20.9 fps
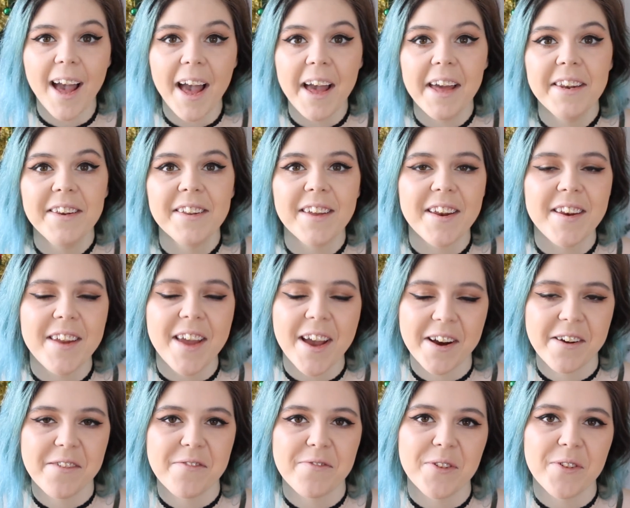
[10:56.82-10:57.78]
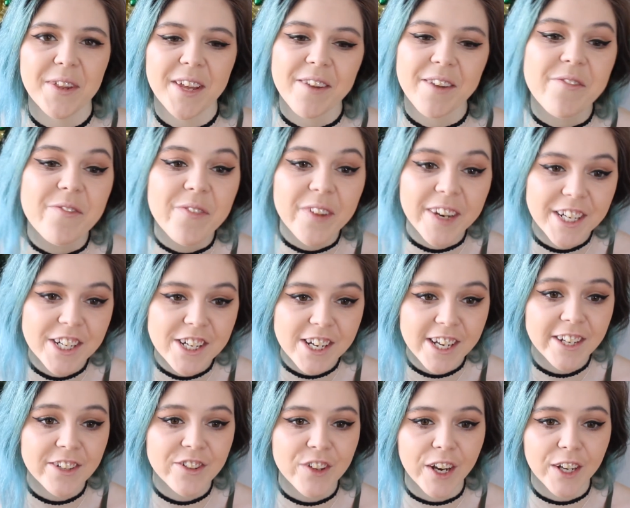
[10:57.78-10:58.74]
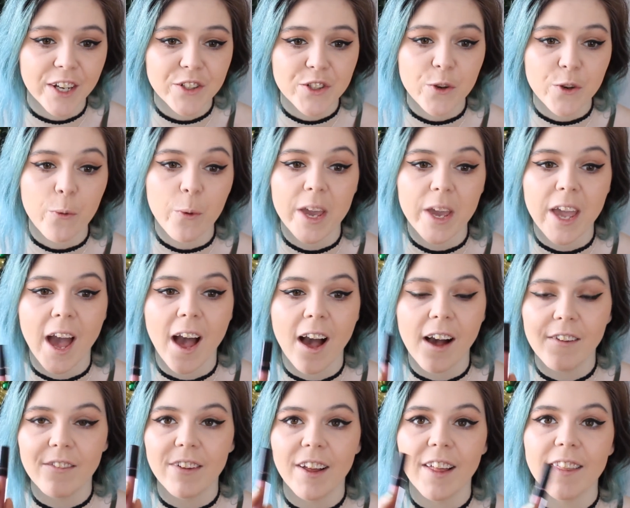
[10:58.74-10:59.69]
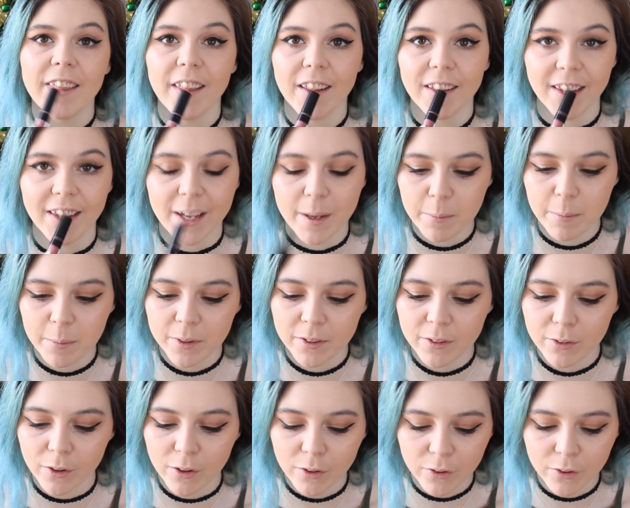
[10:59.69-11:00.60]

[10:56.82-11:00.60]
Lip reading: And now for the finishing touch, we have the lips.